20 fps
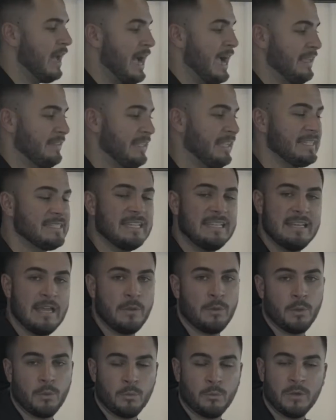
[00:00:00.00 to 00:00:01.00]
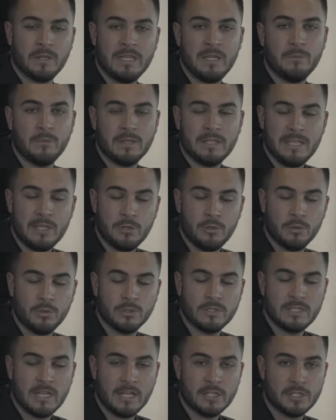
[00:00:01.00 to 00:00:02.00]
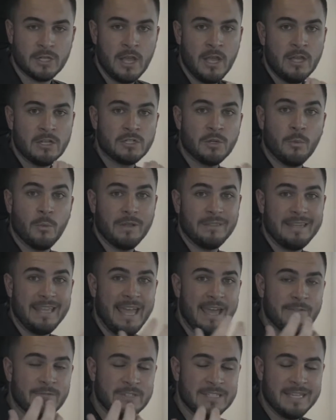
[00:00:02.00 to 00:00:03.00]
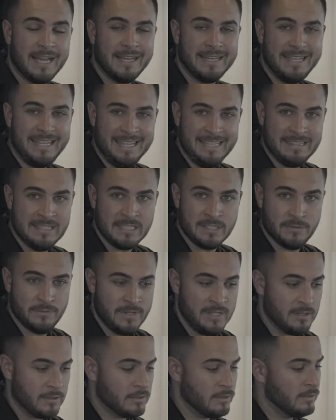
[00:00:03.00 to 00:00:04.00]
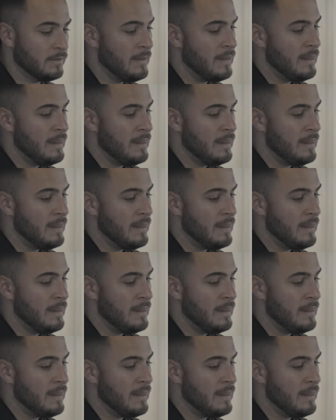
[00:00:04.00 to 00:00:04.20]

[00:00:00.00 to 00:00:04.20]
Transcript: I think it's another really, really cool touch to what they have done in this vehicle.